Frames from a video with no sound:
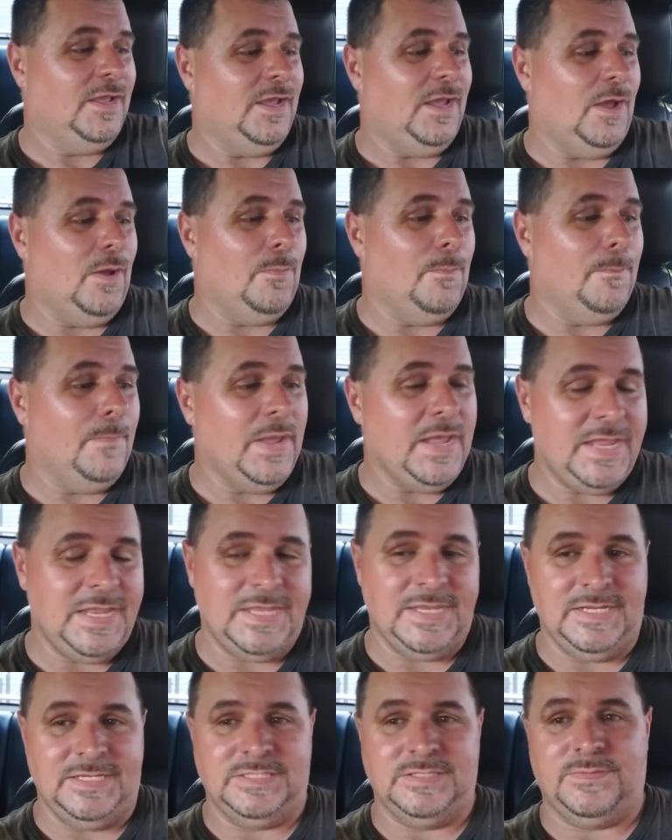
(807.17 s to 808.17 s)

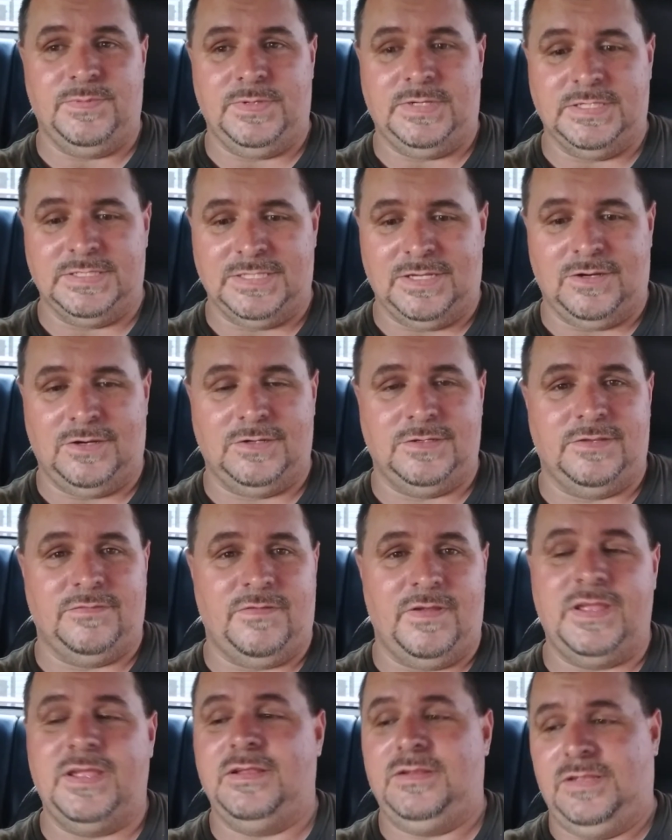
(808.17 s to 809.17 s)
amazed because I heard the
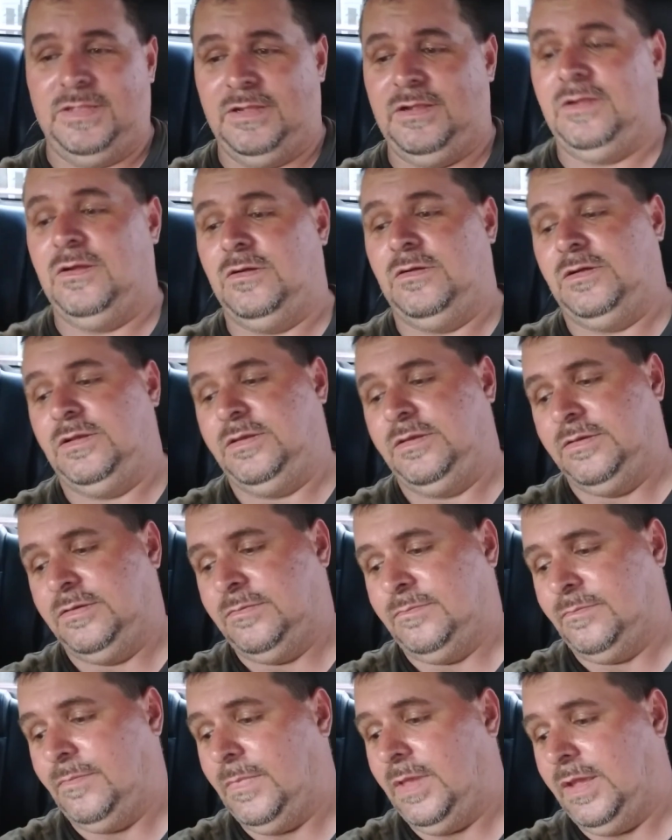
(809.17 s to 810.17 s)
fan kick on,
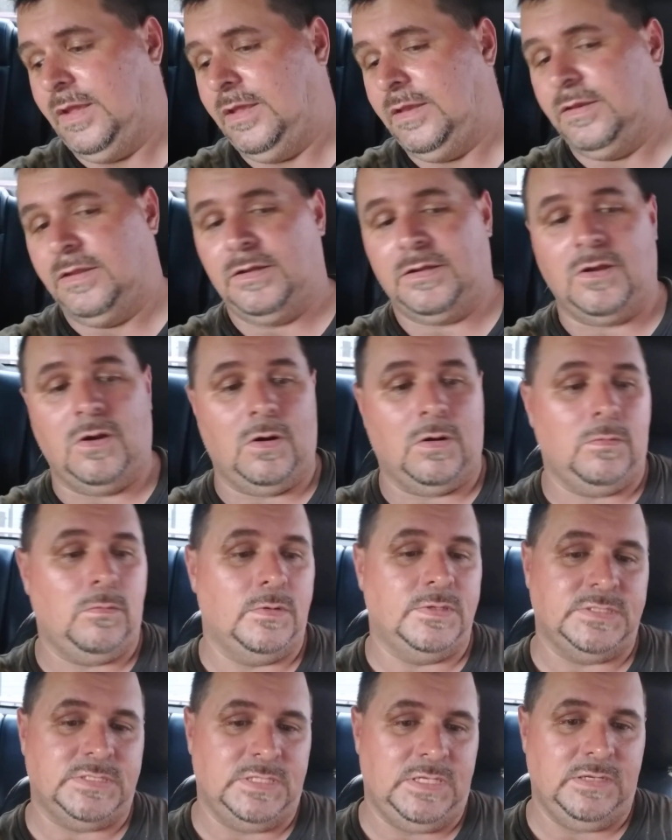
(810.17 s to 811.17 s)
and the car
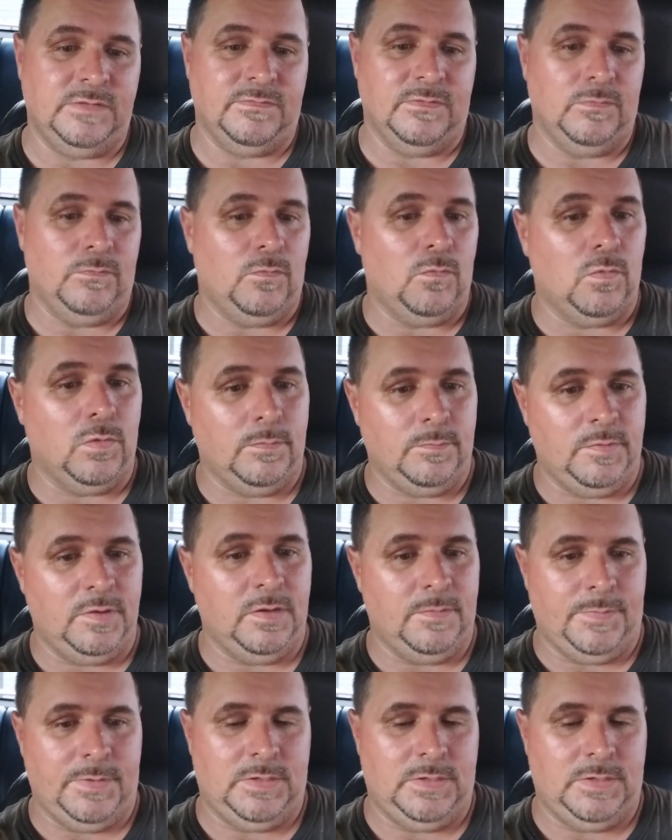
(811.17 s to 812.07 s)
wasn't even warmed up.